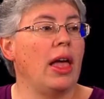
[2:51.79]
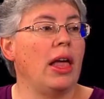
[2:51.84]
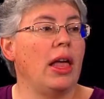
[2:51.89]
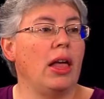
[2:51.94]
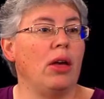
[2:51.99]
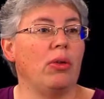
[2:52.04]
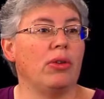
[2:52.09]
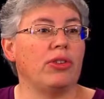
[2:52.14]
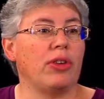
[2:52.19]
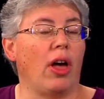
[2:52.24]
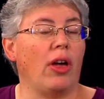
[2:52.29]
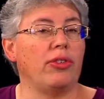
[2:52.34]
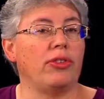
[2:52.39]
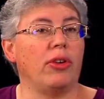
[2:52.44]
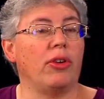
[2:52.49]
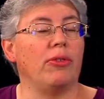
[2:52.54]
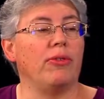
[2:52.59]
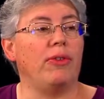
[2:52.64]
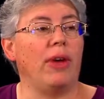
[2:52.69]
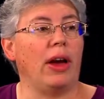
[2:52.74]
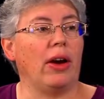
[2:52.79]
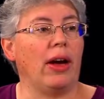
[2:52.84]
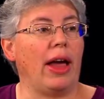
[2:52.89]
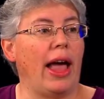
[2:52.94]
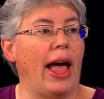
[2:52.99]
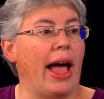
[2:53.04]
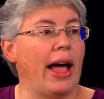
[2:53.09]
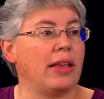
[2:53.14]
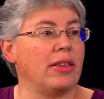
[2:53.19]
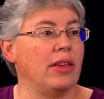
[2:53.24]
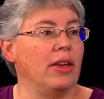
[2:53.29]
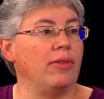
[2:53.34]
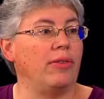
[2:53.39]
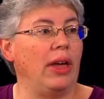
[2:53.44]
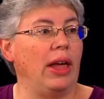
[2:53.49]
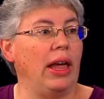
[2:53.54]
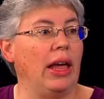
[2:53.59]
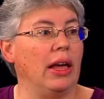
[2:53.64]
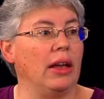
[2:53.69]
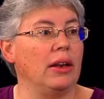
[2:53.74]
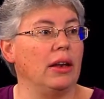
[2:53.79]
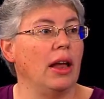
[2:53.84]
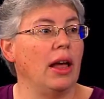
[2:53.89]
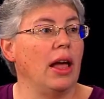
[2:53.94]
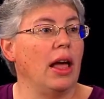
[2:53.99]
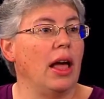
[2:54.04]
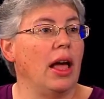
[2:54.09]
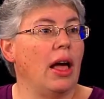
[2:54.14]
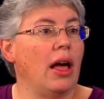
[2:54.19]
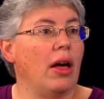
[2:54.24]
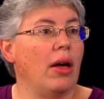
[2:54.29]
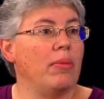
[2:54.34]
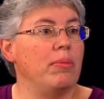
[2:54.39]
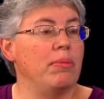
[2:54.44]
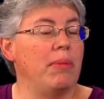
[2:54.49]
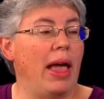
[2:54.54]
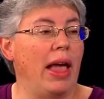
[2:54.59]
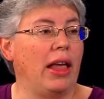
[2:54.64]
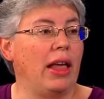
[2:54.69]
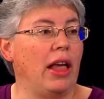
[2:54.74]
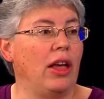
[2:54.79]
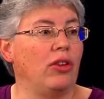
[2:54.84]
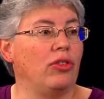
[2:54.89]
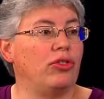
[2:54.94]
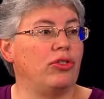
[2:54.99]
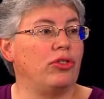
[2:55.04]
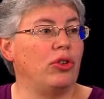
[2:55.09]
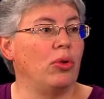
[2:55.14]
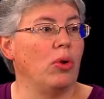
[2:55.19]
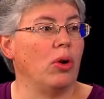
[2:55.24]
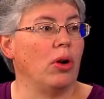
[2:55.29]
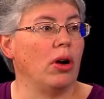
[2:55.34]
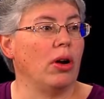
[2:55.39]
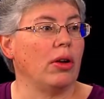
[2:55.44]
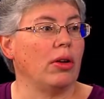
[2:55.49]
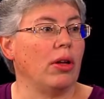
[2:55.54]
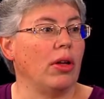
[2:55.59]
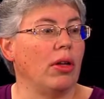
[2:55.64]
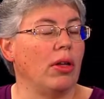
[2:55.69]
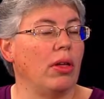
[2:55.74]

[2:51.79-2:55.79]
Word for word: He was also very active in making sure